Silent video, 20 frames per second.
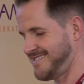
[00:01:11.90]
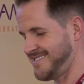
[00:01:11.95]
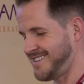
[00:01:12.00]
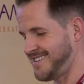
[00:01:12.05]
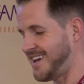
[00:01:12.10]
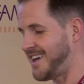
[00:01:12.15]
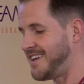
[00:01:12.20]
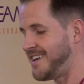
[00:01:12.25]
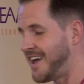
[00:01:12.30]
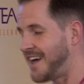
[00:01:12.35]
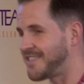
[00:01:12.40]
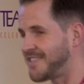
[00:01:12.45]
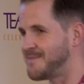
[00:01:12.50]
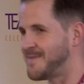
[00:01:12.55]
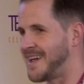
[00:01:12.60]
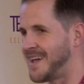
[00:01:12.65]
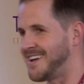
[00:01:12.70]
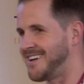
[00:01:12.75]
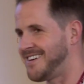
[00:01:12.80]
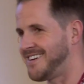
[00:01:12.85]
Yeah, the another
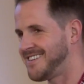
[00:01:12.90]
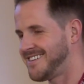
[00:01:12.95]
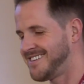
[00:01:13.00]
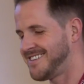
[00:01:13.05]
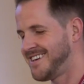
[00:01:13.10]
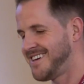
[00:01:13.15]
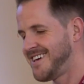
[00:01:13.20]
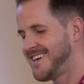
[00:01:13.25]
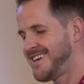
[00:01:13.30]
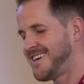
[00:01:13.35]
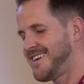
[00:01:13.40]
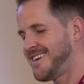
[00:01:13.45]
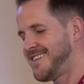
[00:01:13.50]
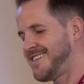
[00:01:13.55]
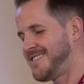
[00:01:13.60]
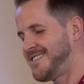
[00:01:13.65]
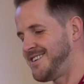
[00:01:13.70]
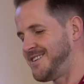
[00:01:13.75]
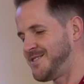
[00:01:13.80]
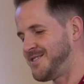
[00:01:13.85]
medal. Squad. The
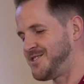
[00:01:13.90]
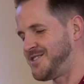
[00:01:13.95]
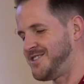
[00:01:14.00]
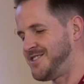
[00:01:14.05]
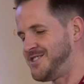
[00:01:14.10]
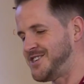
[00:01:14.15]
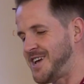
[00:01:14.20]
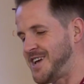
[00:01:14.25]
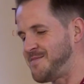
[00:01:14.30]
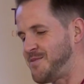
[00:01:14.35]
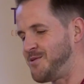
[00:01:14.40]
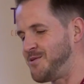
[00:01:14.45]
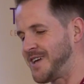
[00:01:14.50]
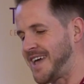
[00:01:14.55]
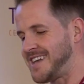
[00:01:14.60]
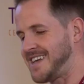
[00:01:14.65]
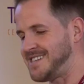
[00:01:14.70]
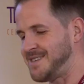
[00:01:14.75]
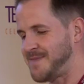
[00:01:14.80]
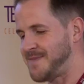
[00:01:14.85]
awkward the squad. The J. Paul
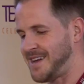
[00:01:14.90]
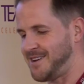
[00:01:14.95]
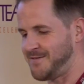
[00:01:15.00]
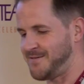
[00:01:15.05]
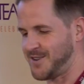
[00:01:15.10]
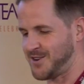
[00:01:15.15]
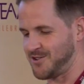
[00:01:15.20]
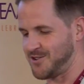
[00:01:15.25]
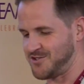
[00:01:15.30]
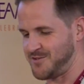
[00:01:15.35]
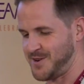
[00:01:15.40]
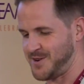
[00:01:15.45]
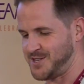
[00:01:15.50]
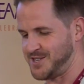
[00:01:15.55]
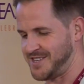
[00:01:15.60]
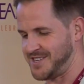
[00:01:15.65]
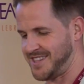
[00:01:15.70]
Getty Medal for Contribution